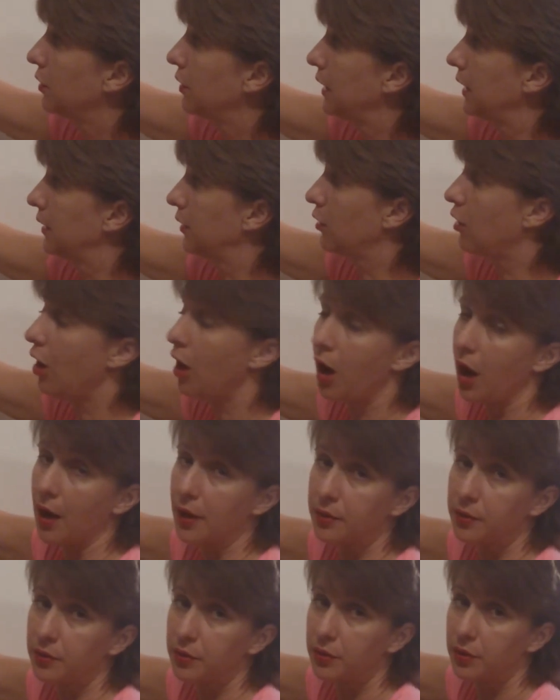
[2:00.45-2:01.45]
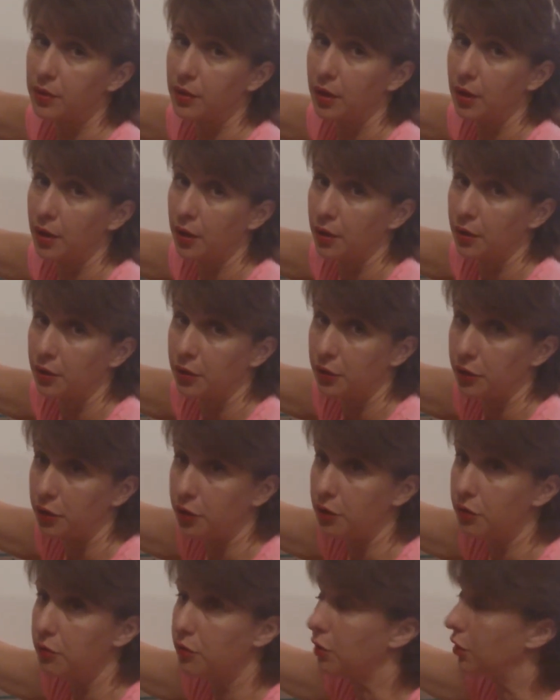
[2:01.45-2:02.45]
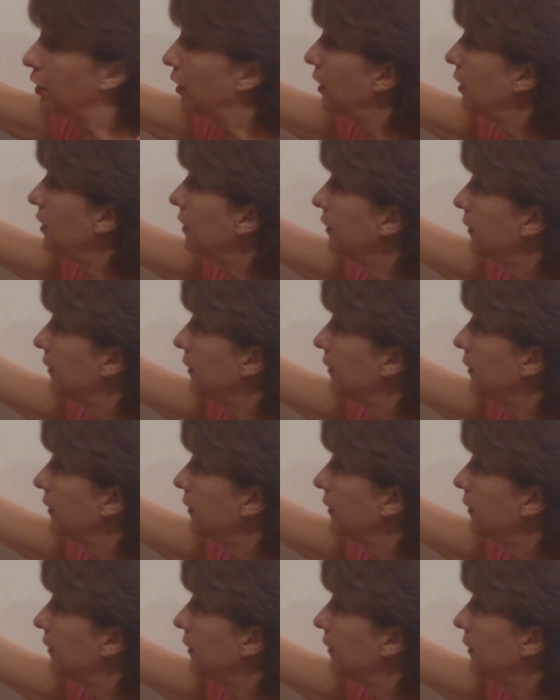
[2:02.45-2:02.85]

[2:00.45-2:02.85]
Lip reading: it cost, you could